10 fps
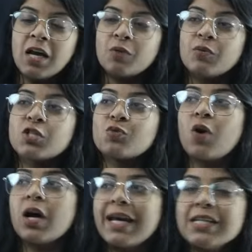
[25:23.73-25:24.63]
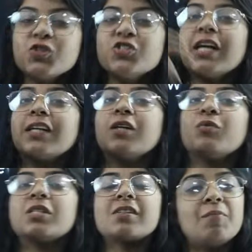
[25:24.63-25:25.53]
which were associated
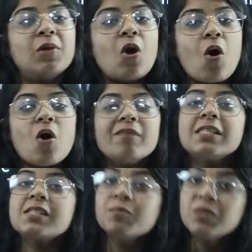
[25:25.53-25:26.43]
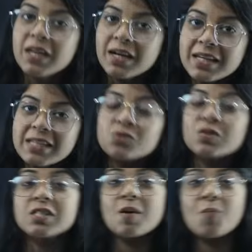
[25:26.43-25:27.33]
with some law, with some theories,
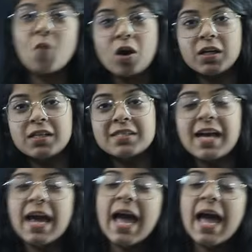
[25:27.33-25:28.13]
with some models,